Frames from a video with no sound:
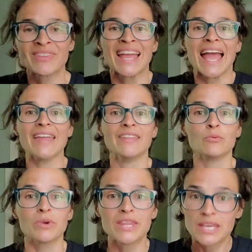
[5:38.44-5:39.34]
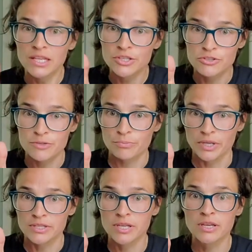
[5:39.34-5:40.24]
And then within your
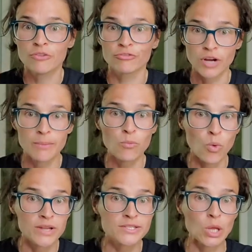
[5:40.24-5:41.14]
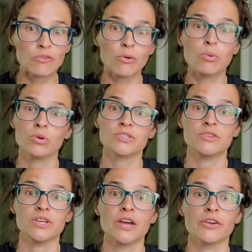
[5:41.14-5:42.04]
sprint, from one telephone pole to
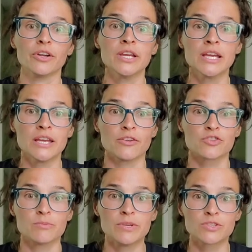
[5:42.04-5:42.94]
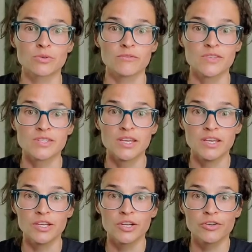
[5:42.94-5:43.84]
the other, there should be sort of this
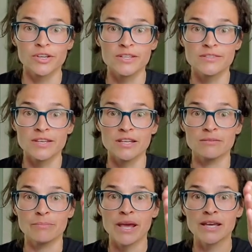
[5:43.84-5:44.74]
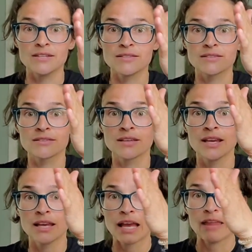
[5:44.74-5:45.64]
increase in pace,
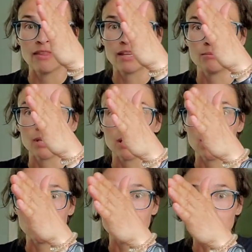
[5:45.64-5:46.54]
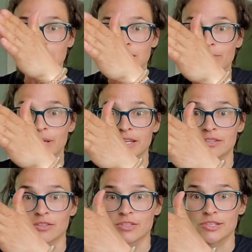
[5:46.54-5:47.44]
and then maybe I
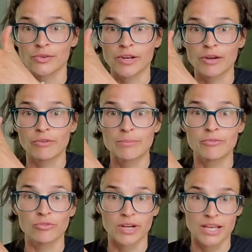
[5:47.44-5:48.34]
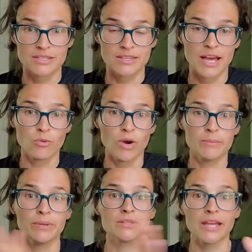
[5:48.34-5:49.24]
start to slow down right before I get to that one.
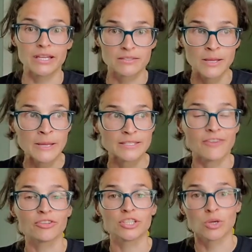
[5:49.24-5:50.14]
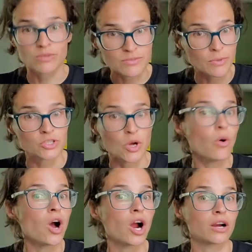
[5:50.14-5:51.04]
But like definitely don't
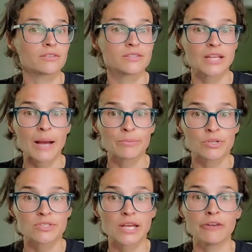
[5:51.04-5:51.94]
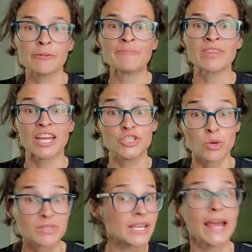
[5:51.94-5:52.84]
hard stop yourself and don't
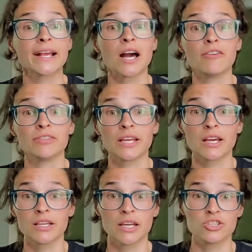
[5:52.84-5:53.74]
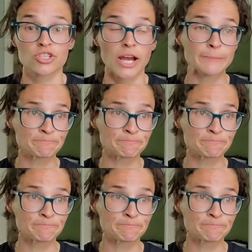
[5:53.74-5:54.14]
take off like a gunshot.